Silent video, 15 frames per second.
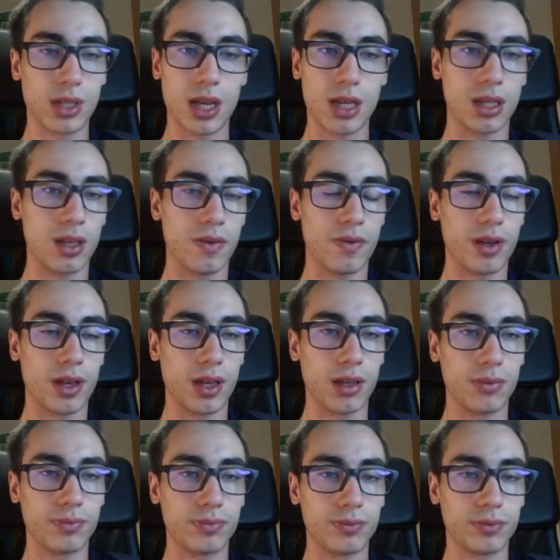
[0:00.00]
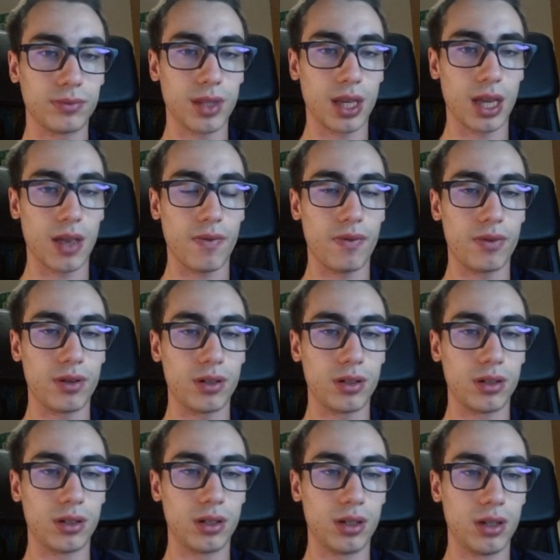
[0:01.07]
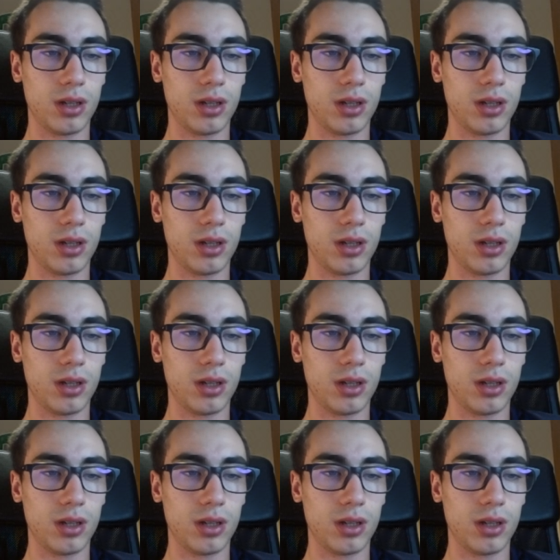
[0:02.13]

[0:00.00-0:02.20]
just give the game for